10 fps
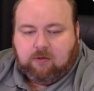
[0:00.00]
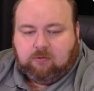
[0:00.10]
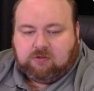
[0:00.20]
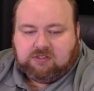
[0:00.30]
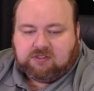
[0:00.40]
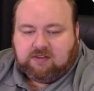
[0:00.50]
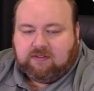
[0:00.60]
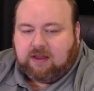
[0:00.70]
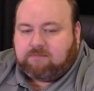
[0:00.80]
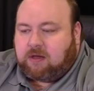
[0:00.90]
We'll just leave
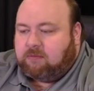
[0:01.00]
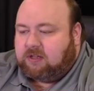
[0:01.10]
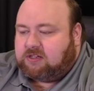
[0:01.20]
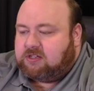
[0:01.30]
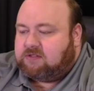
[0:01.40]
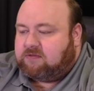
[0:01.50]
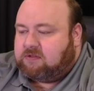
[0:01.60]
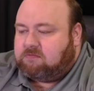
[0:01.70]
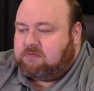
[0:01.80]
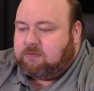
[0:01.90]
it at public just
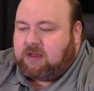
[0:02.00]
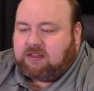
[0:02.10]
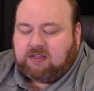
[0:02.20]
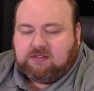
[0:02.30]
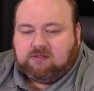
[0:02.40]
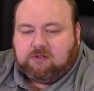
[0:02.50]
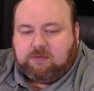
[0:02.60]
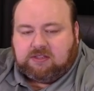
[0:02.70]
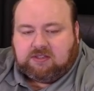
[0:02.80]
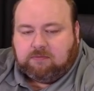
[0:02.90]
to make things a little
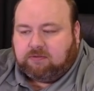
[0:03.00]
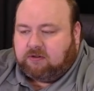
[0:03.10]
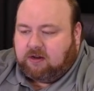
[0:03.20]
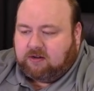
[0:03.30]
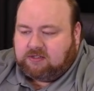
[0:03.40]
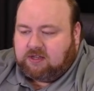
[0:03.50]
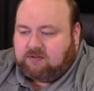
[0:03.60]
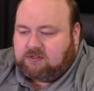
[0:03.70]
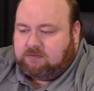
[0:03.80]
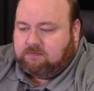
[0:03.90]
bit simpler on
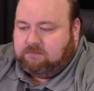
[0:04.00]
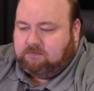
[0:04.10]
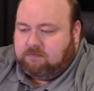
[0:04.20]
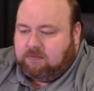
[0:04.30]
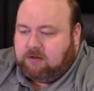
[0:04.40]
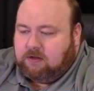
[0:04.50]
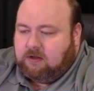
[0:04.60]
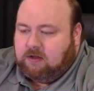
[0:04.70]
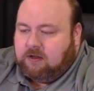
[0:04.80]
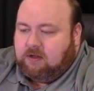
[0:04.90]
ourselves.
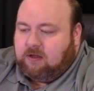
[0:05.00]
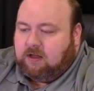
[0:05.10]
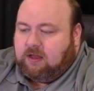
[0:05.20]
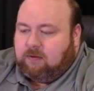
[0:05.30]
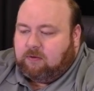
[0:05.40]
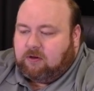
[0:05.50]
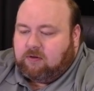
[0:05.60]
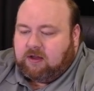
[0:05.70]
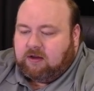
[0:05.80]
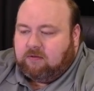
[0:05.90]
And we'll go
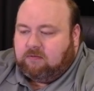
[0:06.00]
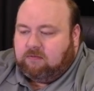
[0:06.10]
ahead.